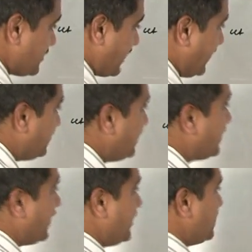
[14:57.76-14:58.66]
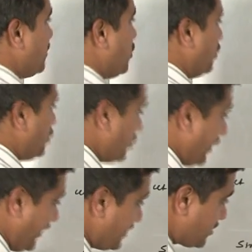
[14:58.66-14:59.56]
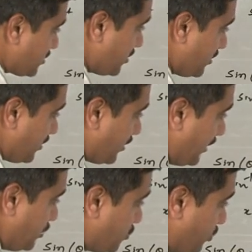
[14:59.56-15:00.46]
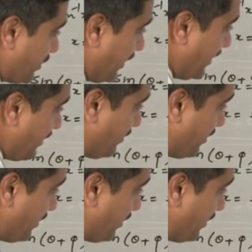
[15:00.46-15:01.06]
sine theta is equal to x into root under